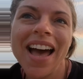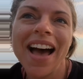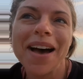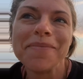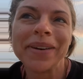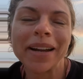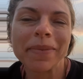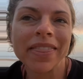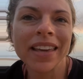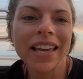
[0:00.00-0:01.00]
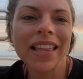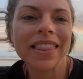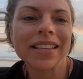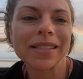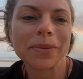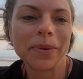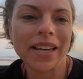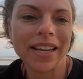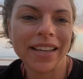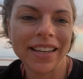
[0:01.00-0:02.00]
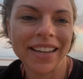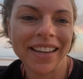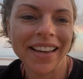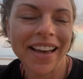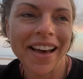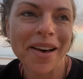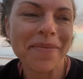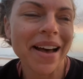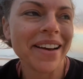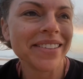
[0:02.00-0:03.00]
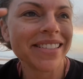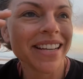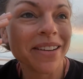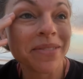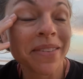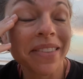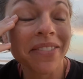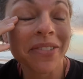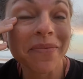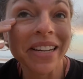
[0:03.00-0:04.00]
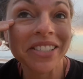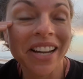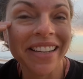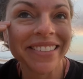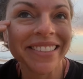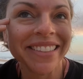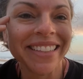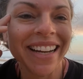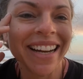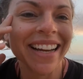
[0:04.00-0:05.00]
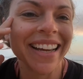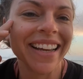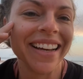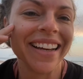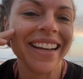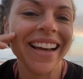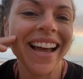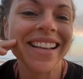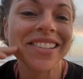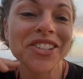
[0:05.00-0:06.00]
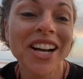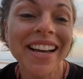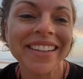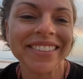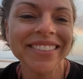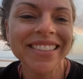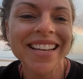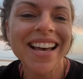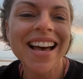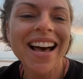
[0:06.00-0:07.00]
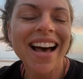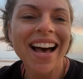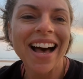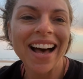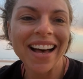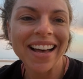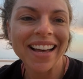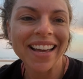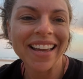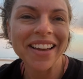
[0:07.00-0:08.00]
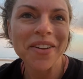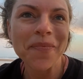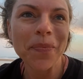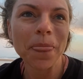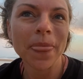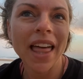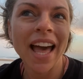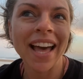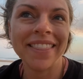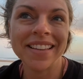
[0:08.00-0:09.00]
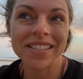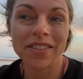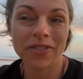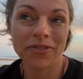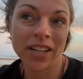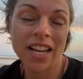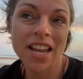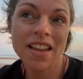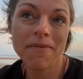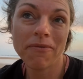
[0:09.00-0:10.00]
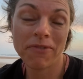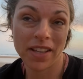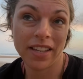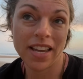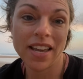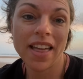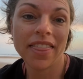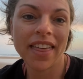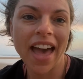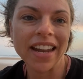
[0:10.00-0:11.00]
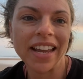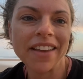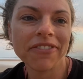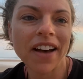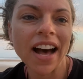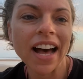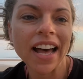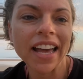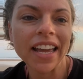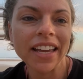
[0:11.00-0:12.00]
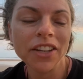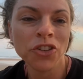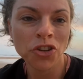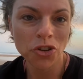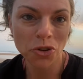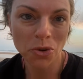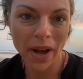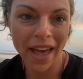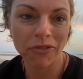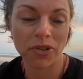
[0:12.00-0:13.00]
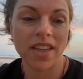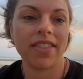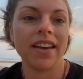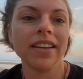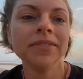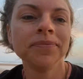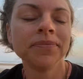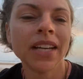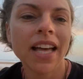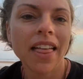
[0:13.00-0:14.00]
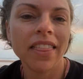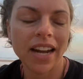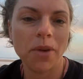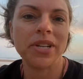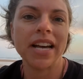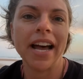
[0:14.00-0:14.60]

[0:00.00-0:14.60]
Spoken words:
But I've been thinking this week about something from my childhood. As a child, I had this funny feeling that if I knew everything, that I would die.